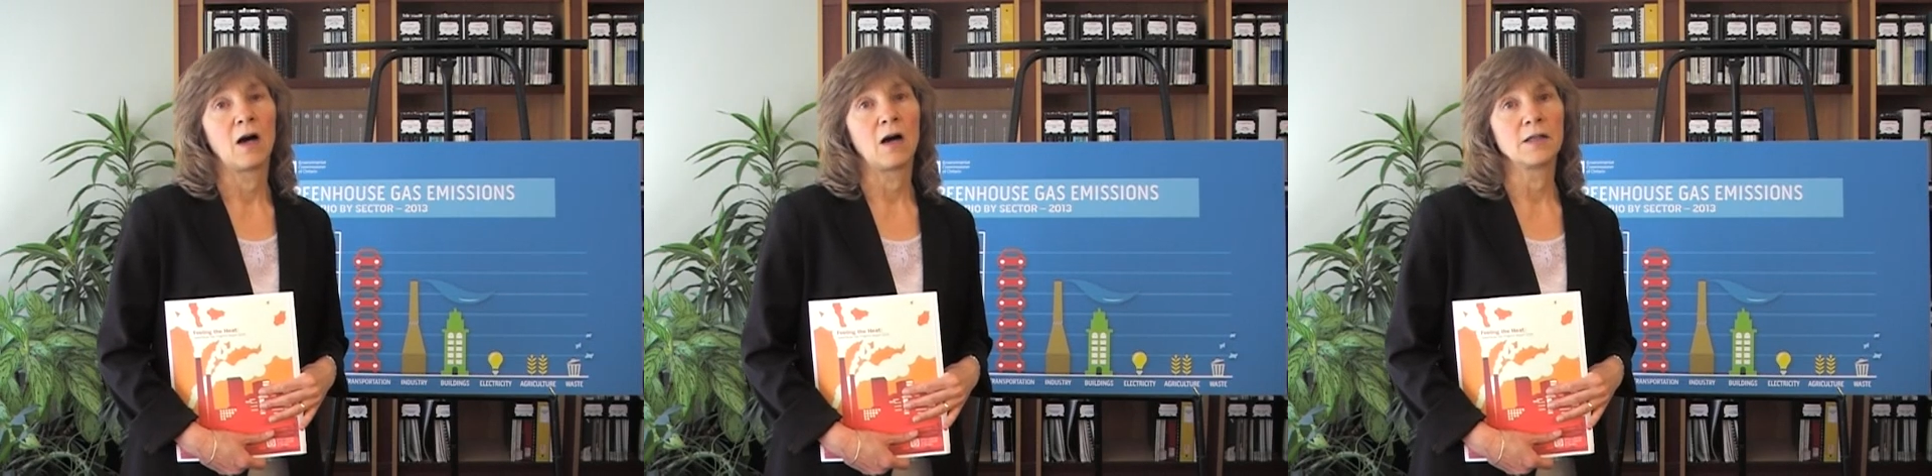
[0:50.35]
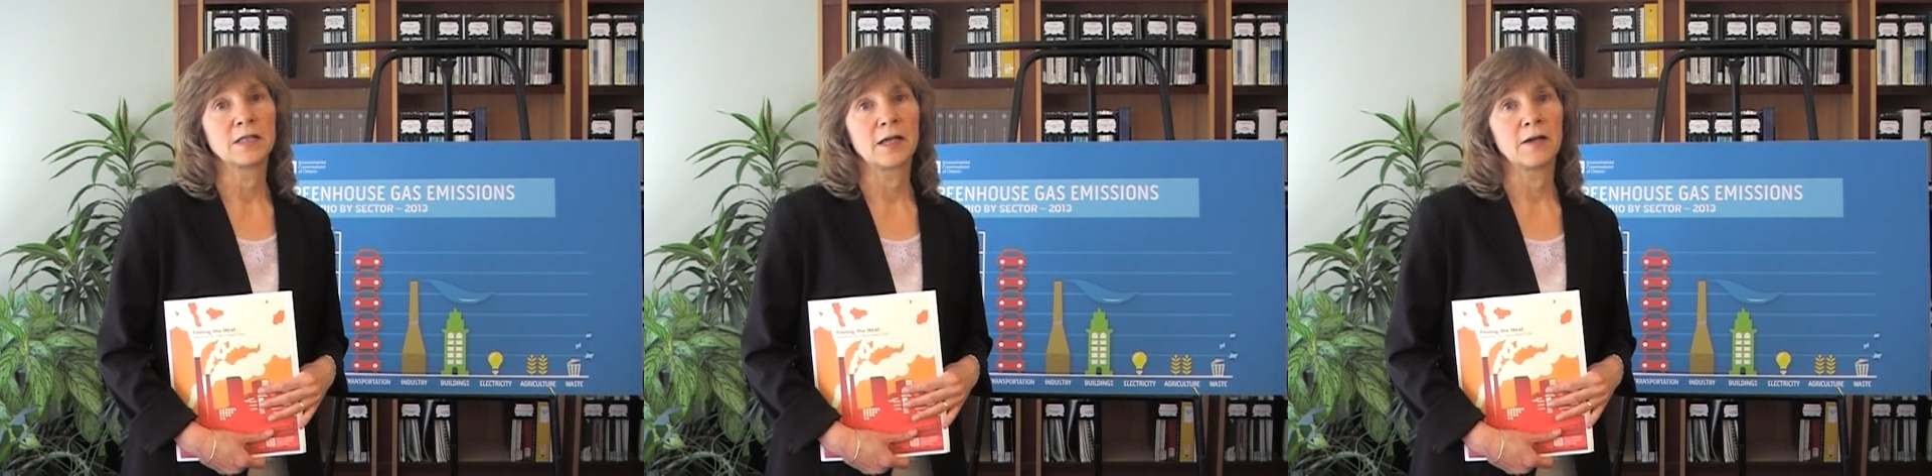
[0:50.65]

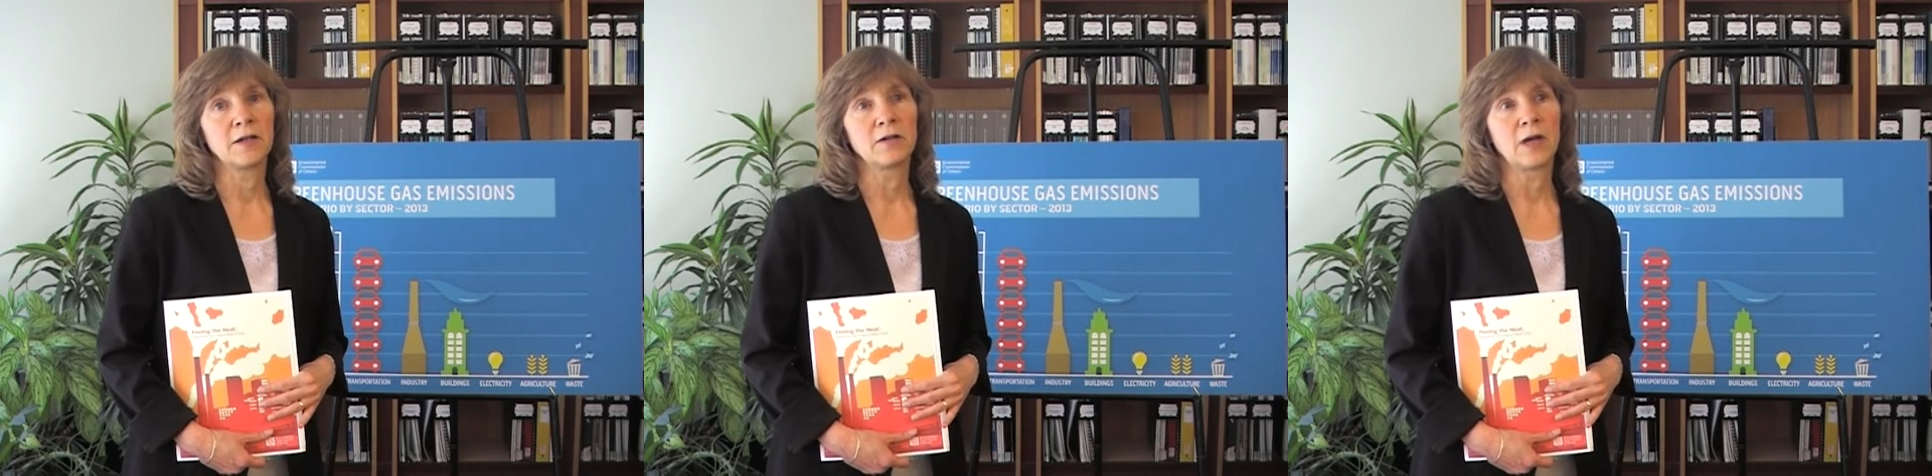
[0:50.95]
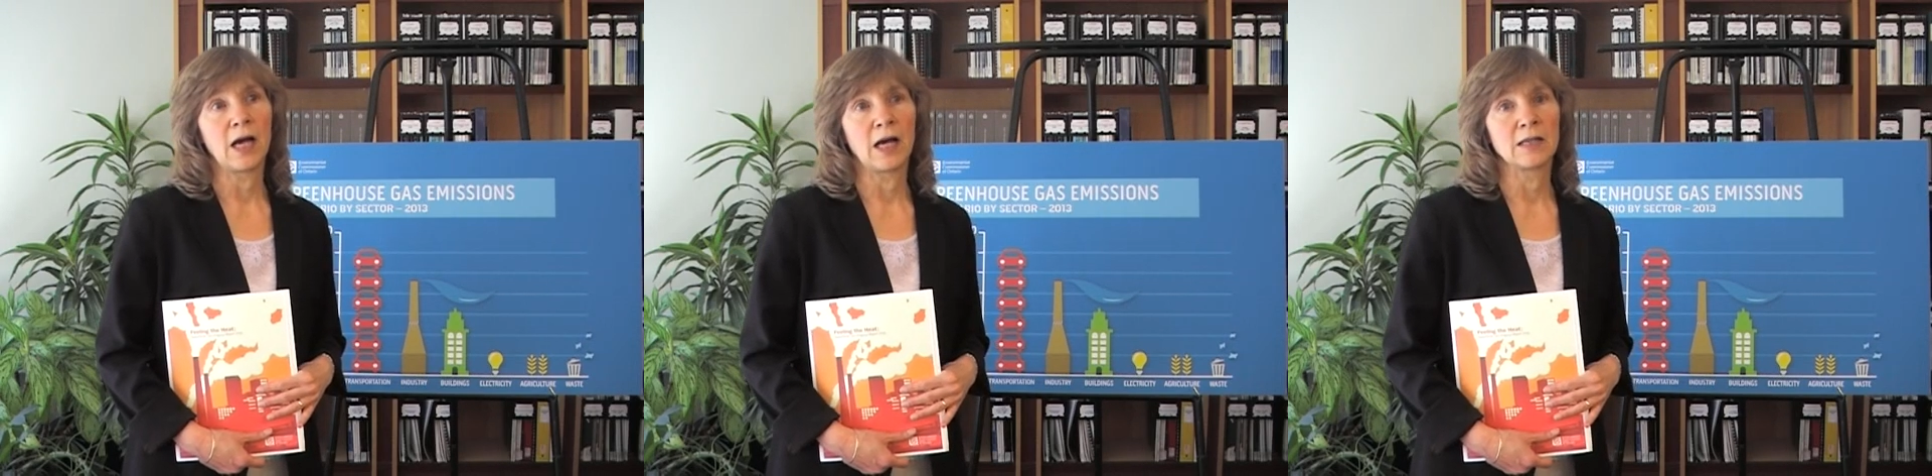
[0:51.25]
Ontario
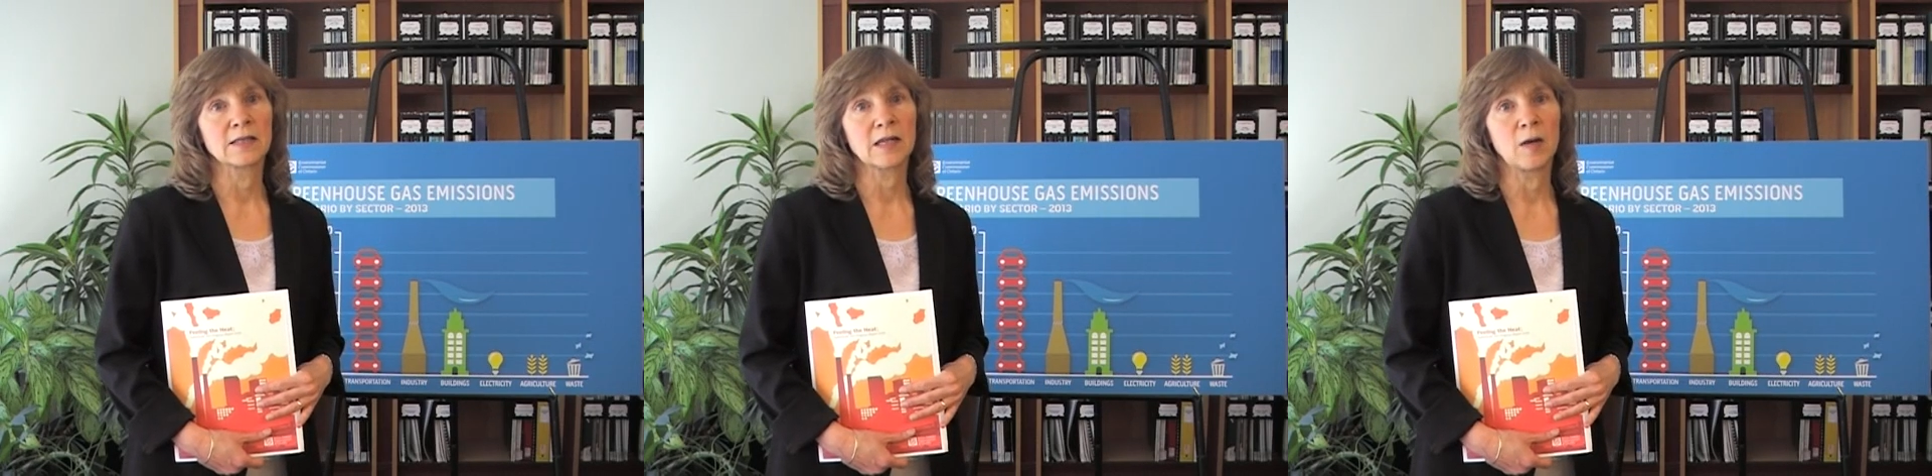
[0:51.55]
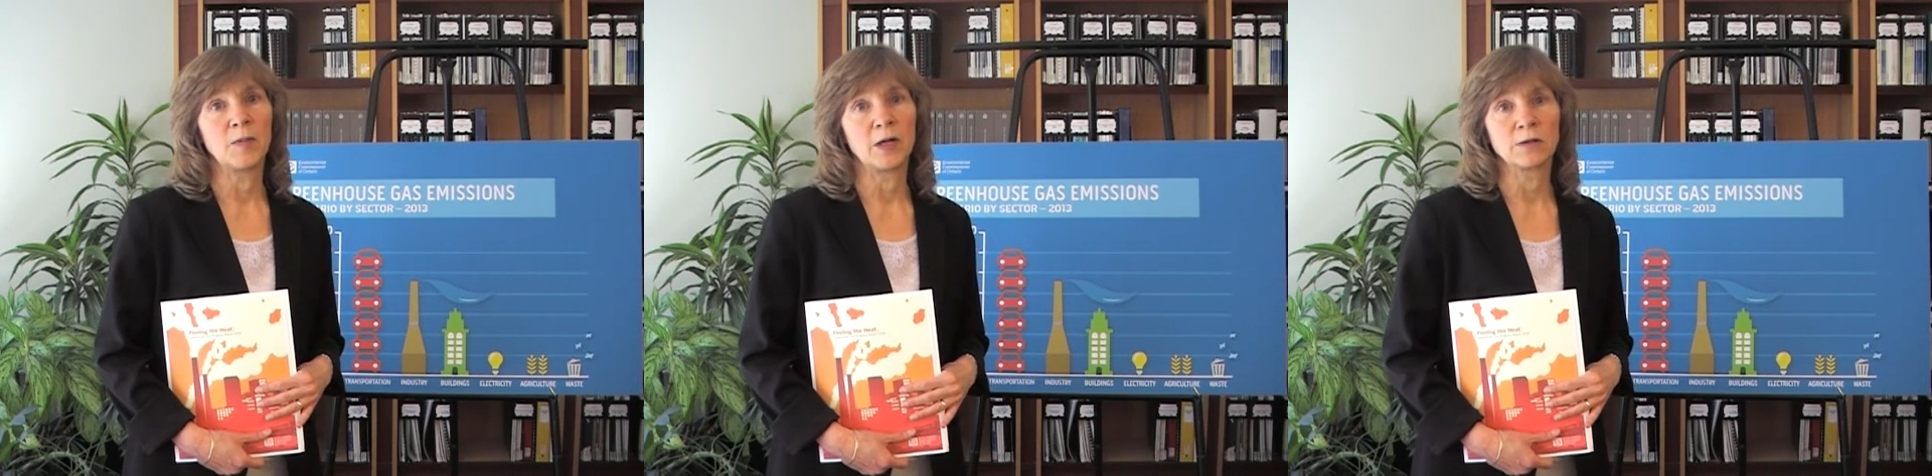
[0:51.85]
has
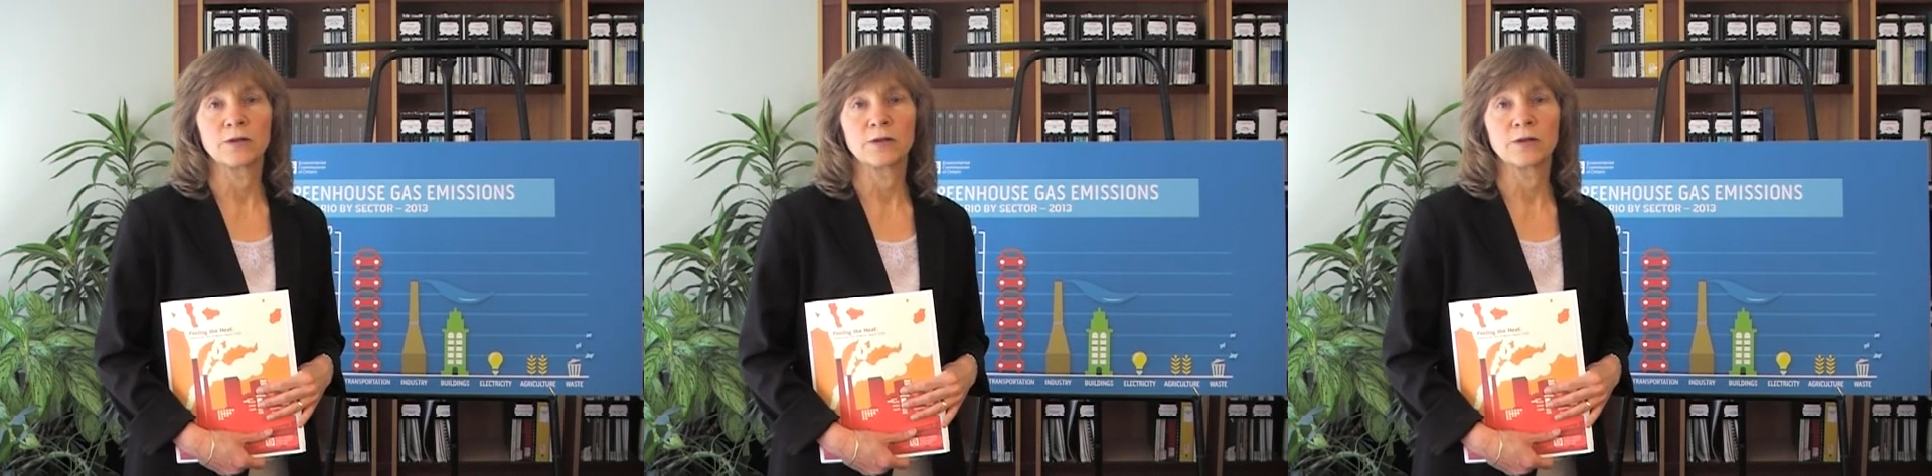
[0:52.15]
about